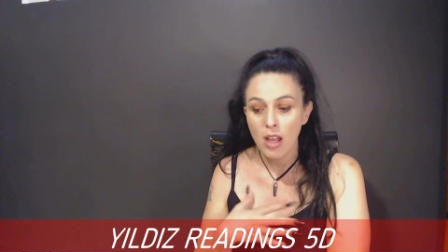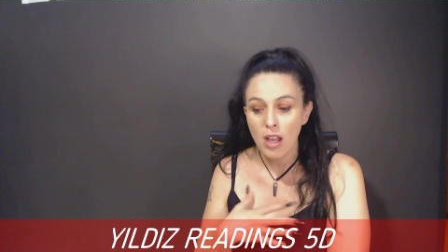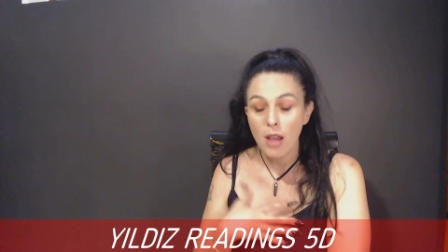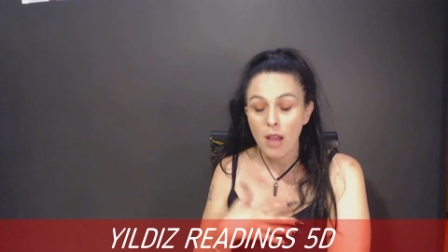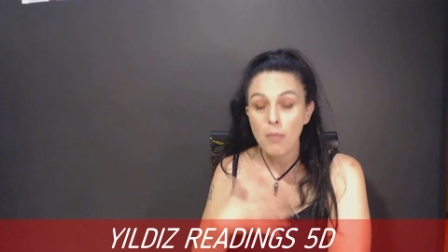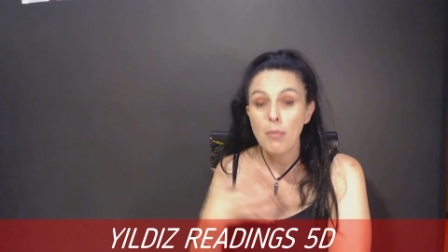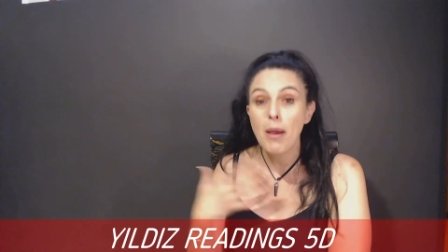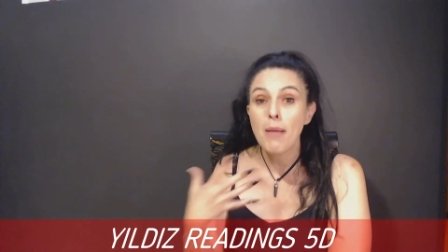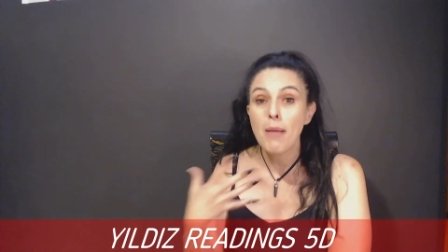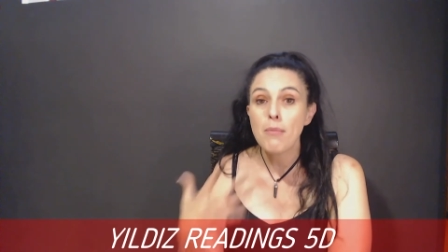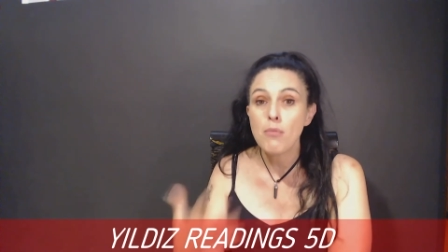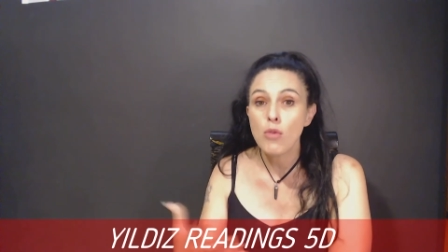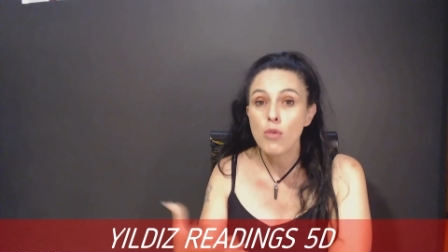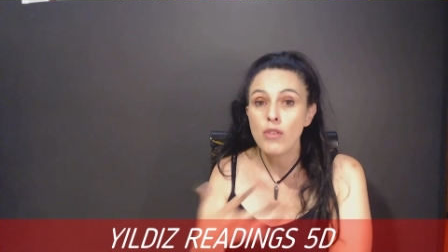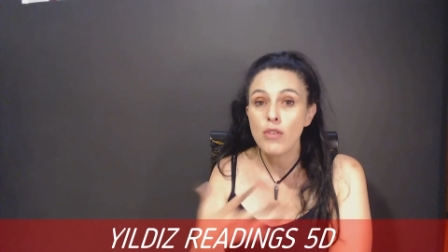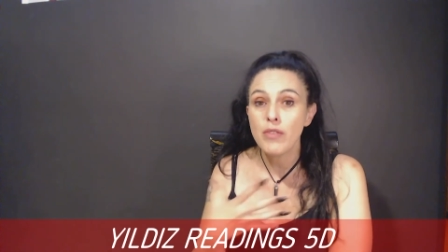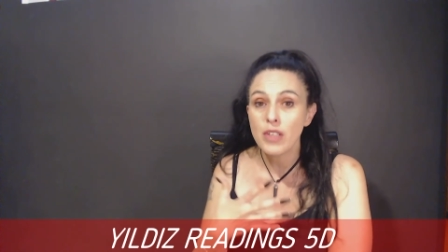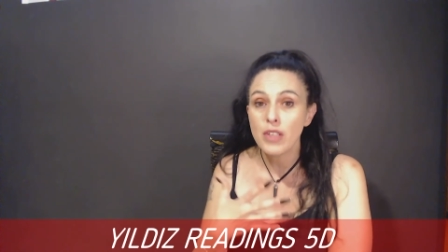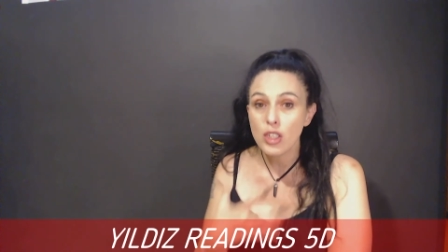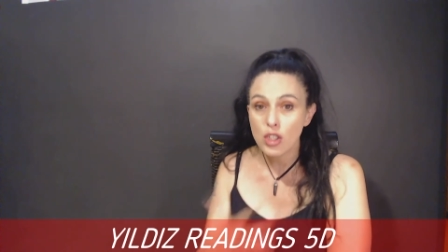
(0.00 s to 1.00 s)
but
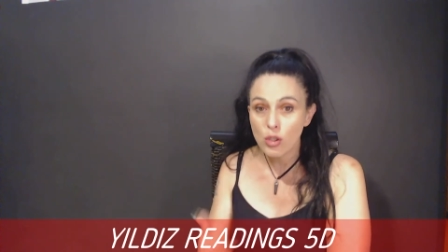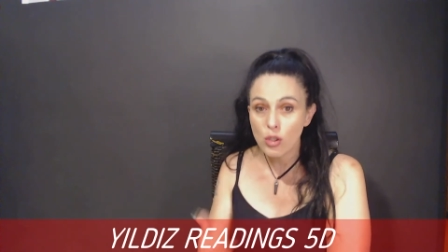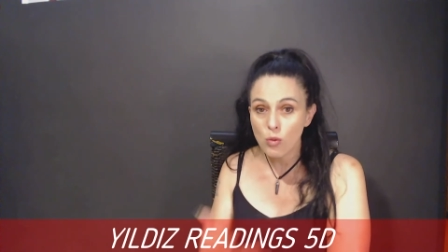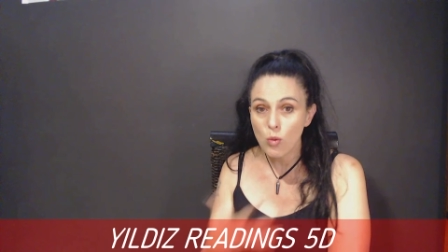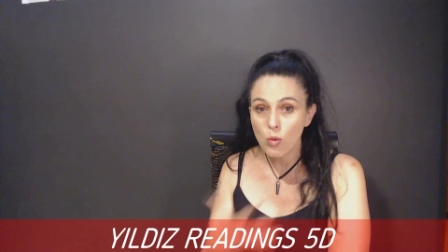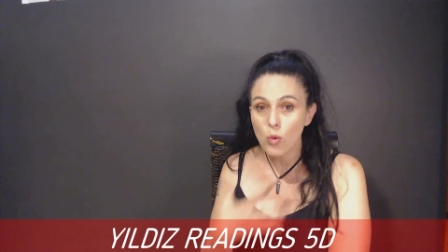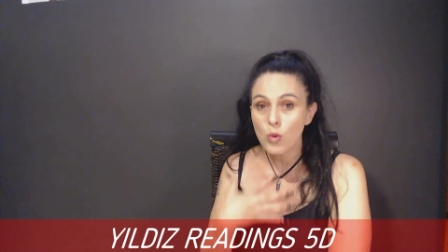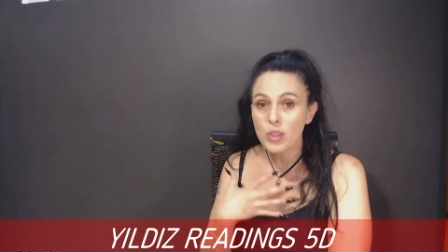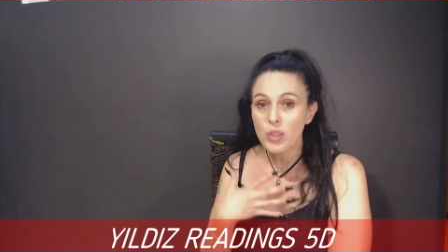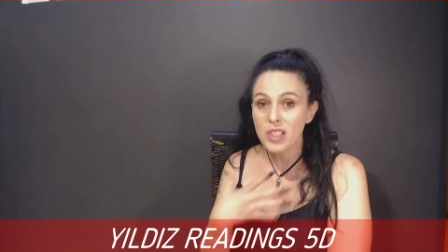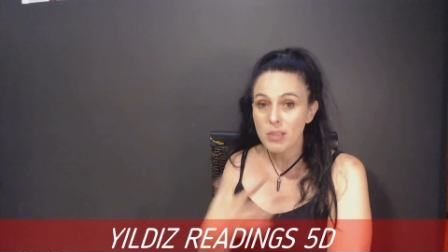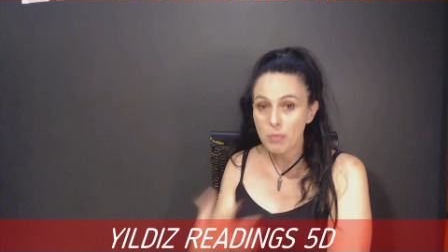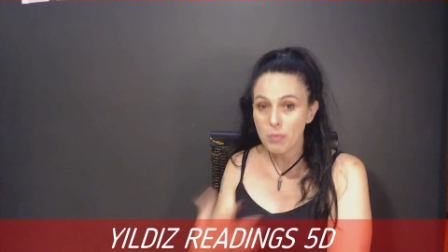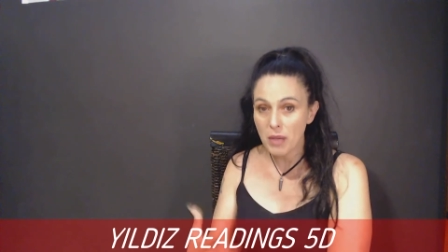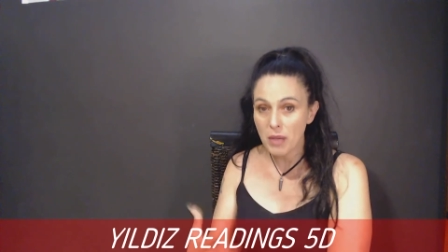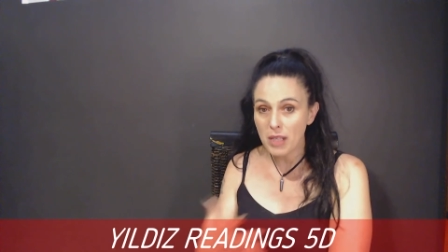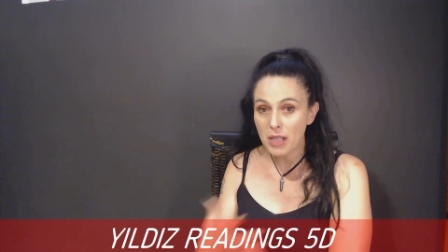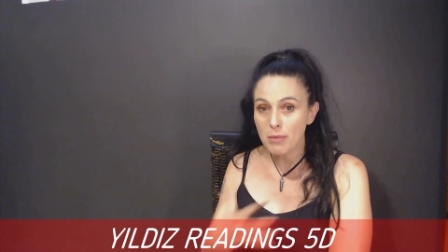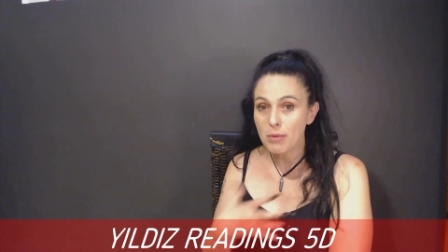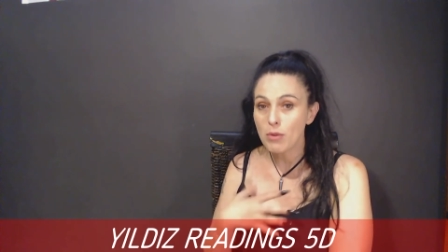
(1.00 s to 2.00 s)
moving towards
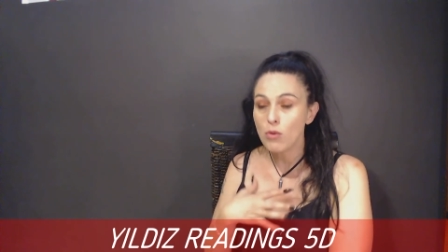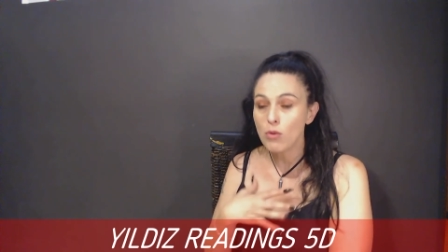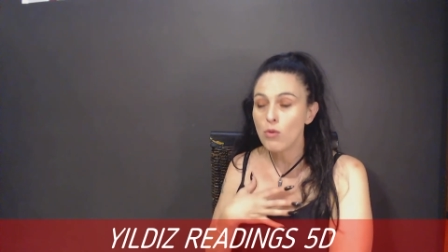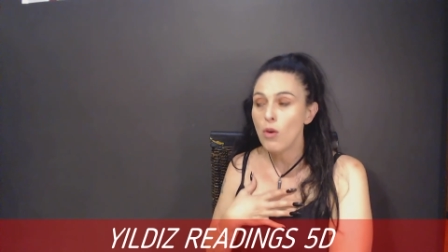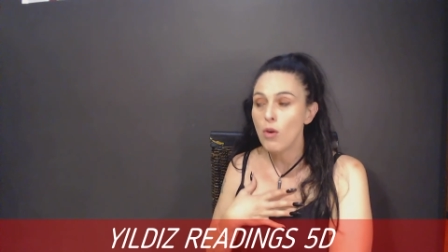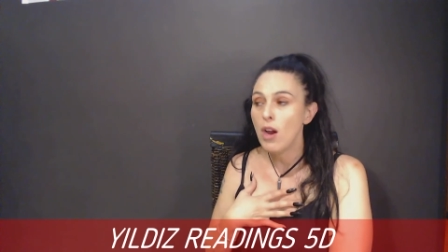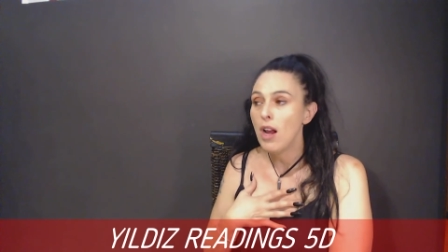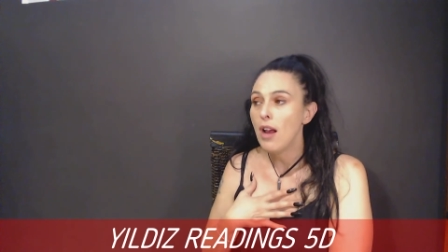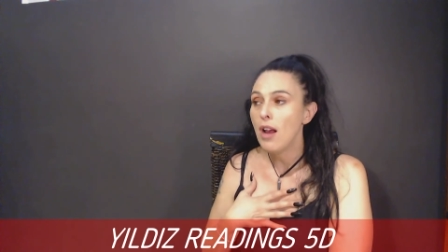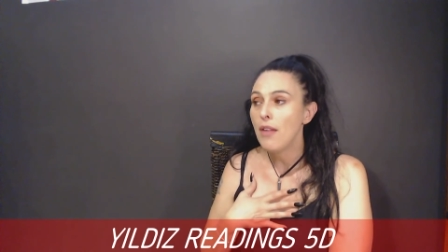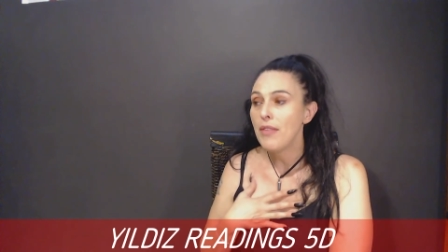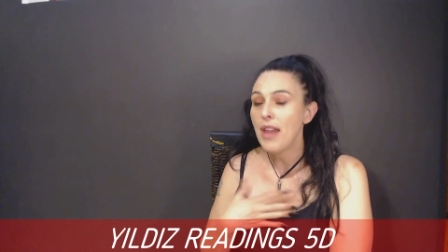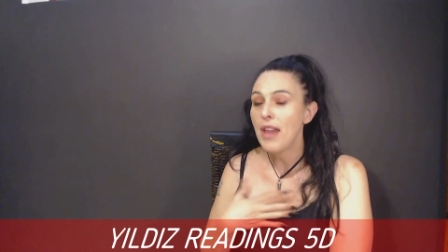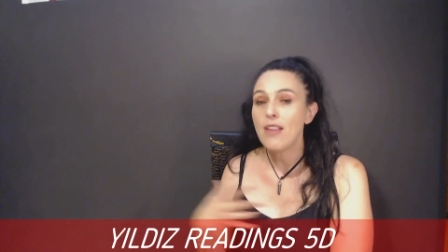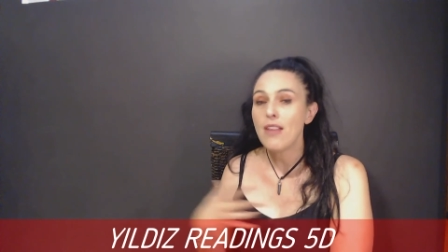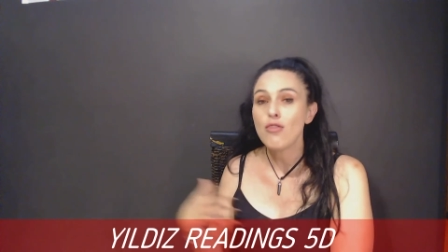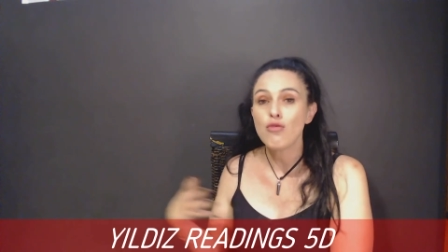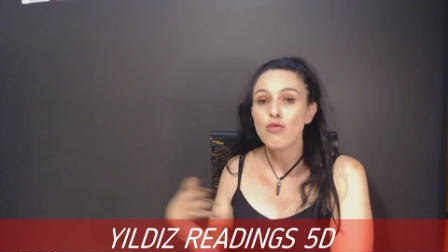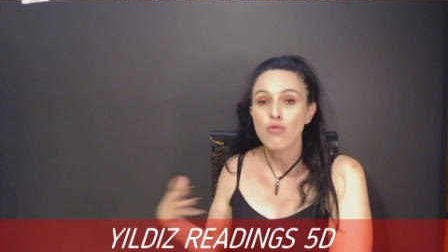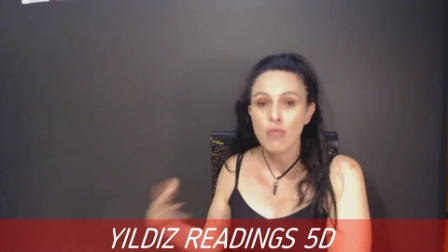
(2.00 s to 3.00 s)
people
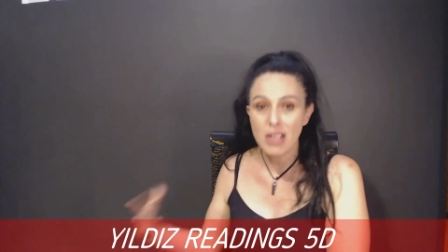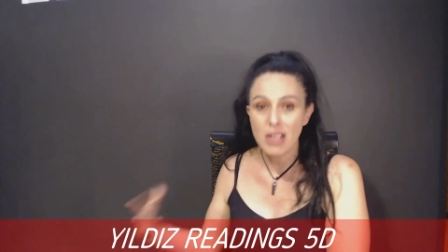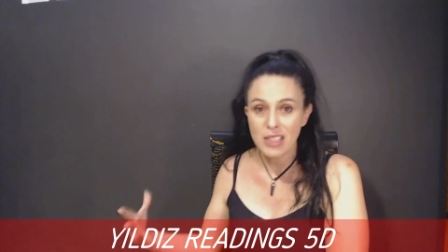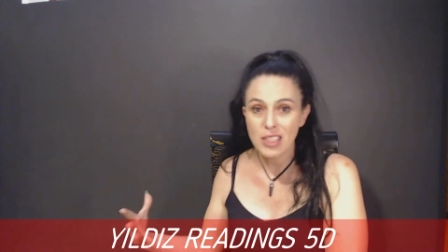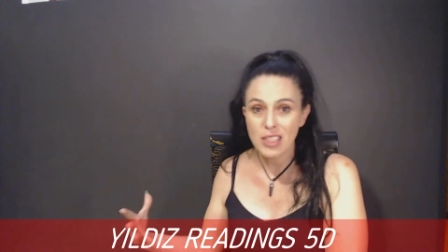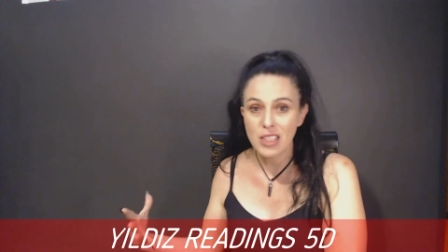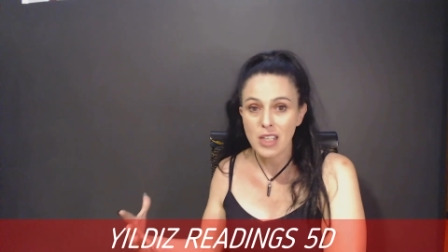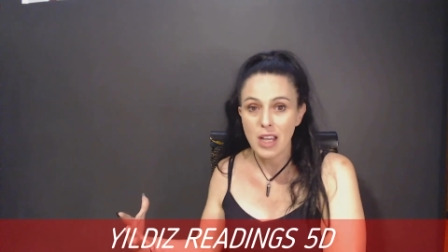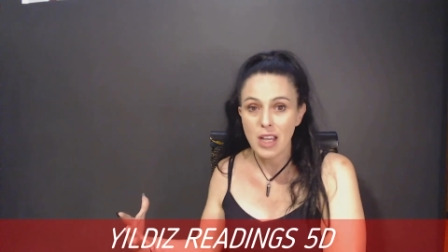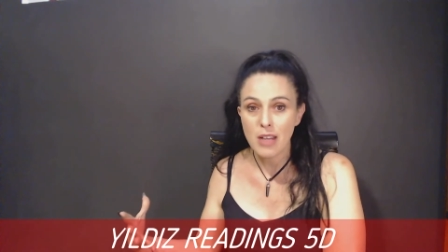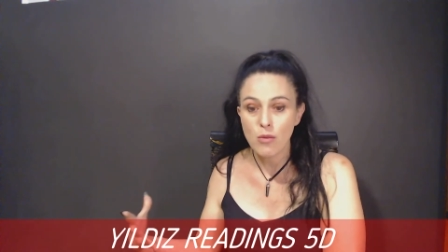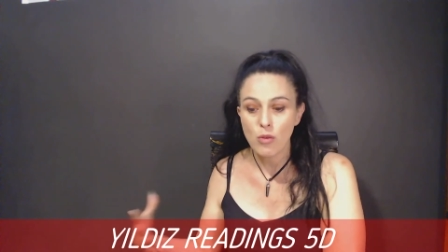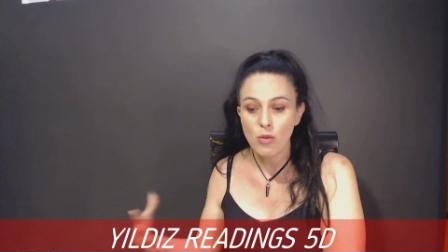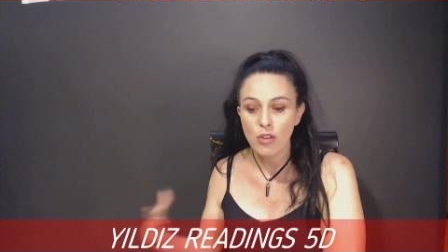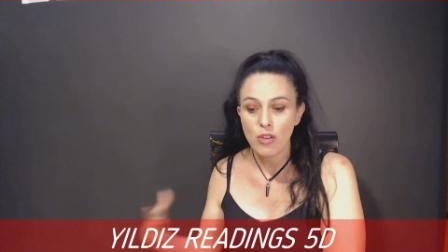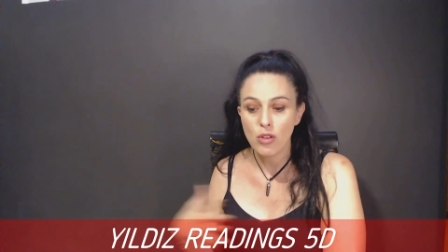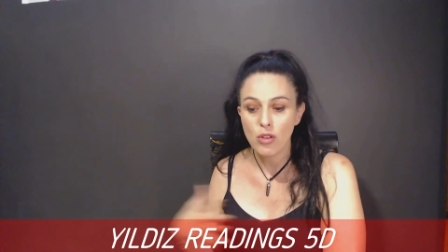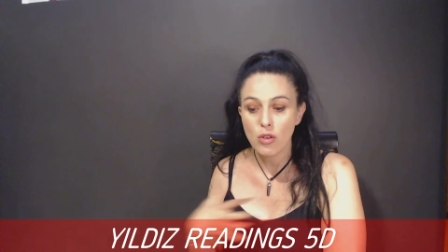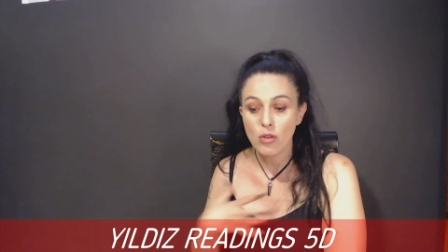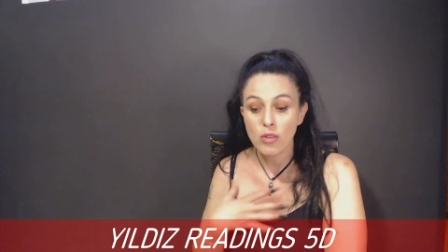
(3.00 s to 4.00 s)
that resonate
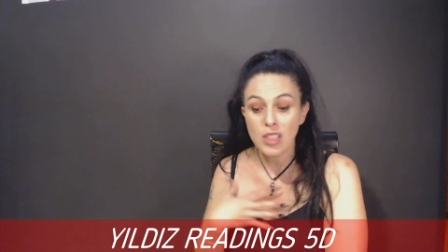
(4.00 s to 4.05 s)
with you.